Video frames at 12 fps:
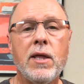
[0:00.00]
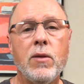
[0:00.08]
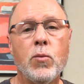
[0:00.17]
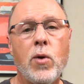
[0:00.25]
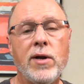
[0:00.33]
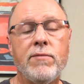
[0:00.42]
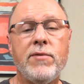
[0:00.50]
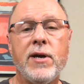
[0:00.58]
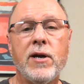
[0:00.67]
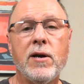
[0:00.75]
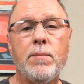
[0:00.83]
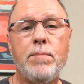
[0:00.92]
One of
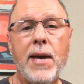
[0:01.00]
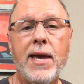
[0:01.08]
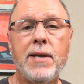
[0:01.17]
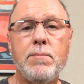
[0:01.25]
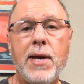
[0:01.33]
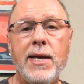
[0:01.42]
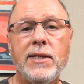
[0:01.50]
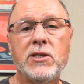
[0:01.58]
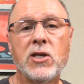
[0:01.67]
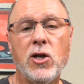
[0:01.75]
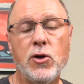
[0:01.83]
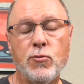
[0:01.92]
their bandmates,
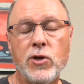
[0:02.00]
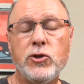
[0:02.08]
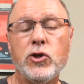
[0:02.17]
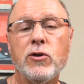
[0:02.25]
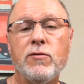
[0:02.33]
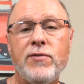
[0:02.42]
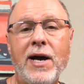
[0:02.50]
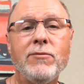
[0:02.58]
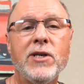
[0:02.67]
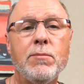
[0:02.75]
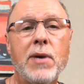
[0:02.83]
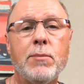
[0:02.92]
an original
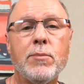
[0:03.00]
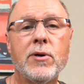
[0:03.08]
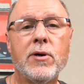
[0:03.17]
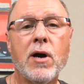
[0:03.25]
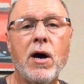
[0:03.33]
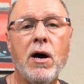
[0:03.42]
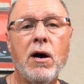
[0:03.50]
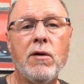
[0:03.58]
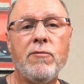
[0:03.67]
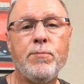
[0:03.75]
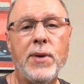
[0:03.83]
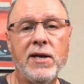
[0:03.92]
founding member
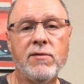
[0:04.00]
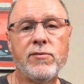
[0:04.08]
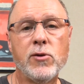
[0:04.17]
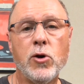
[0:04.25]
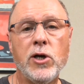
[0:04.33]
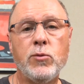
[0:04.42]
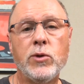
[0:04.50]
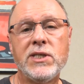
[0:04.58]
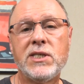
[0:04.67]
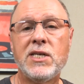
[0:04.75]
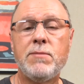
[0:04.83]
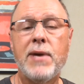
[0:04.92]
of Pink Floyd, was
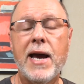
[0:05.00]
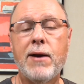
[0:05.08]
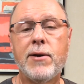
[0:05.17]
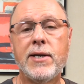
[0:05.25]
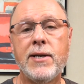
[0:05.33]
Syd Barrett,